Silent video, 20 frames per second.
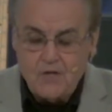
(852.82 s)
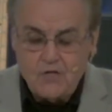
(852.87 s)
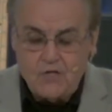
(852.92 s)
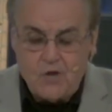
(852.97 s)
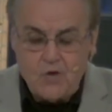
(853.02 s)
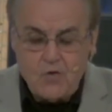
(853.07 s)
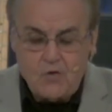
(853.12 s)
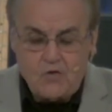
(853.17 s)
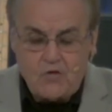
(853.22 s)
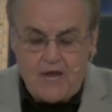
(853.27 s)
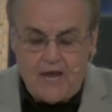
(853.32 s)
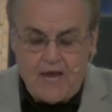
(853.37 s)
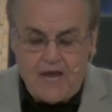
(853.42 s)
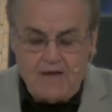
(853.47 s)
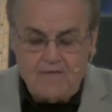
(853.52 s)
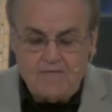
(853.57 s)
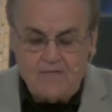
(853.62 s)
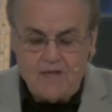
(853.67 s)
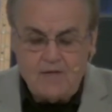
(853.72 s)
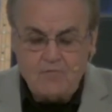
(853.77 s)
You
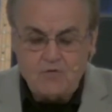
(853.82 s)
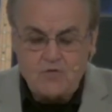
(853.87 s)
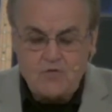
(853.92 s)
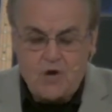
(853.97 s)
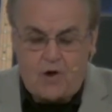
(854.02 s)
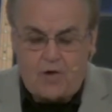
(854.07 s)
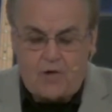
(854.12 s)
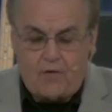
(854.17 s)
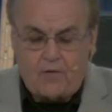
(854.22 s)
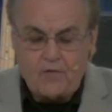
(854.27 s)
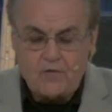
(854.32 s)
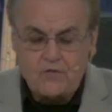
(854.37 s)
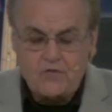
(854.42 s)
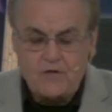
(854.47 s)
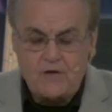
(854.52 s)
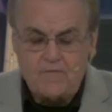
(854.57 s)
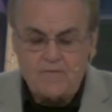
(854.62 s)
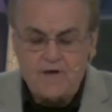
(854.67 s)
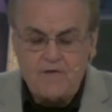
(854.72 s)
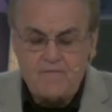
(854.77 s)
gave them
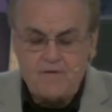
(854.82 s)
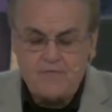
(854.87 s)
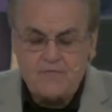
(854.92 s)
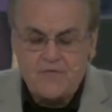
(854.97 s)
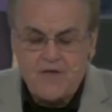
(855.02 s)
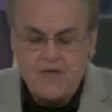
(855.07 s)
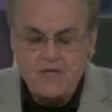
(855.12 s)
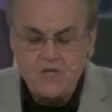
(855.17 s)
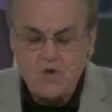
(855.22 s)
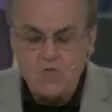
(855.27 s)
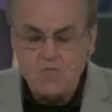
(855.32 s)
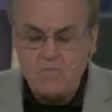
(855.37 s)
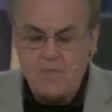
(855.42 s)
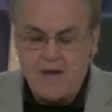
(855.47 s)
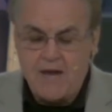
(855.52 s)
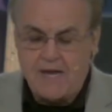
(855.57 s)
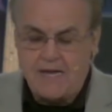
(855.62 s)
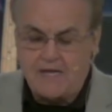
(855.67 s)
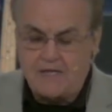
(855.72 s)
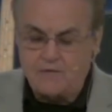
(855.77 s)
charge of everything you
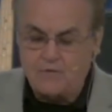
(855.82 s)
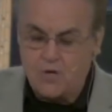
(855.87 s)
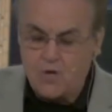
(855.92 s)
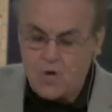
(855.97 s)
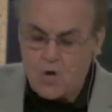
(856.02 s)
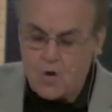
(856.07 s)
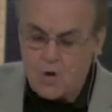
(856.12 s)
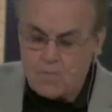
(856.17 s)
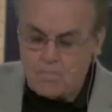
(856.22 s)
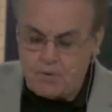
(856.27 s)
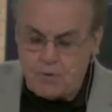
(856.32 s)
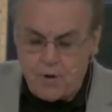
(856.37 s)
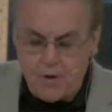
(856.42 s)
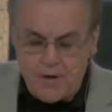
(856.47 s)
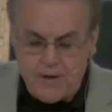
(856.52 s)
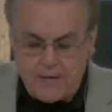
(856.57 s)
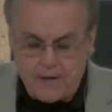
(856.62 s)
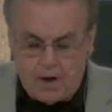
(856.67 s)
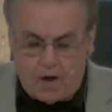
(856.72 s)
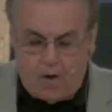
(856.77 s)
made,
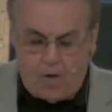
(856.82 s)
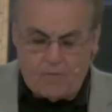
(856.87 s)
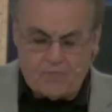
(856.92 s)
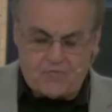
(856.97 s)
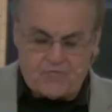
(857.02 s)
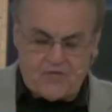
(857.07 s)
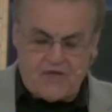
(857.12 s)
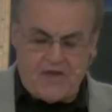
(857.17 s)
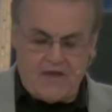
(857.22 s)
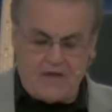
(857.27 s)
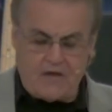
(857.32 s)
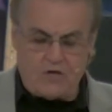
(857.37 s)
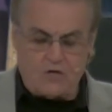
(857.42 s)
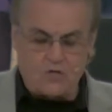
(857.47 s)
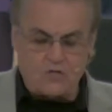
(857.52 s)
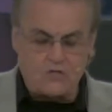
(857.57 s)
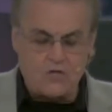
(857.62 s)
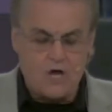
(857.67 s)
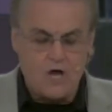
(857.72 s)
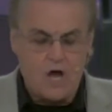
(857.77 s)
putting all
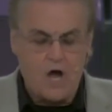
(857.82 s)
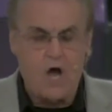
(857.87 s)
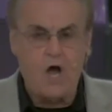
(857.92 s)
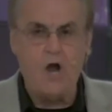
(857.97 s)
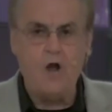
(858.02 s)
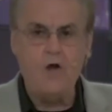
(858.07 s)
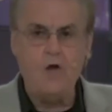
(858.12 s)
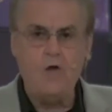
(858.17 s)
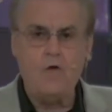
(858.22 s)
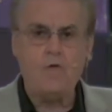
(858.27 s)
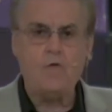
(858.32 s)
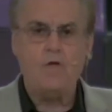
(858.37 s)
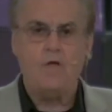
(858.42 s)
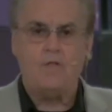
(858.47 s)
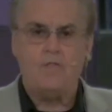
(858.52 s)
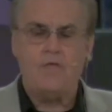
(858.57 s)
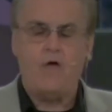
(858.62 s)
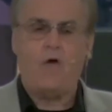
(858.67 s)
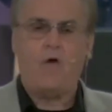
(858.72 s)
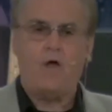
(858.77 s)
things under
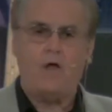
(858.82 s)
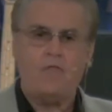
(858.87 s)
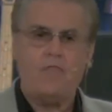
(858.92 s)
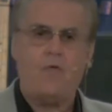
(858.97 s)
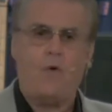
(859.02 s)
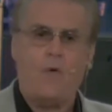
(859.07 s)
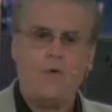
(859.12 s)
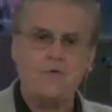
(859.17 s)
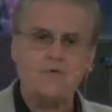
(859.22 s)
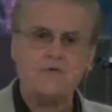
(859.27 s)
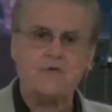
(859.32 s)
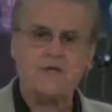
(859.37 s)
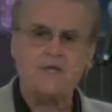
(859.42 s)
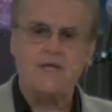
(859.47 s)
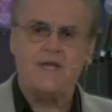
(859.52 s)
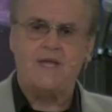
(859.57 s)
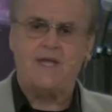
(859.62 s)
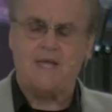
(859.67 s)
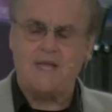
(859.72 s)
their authority.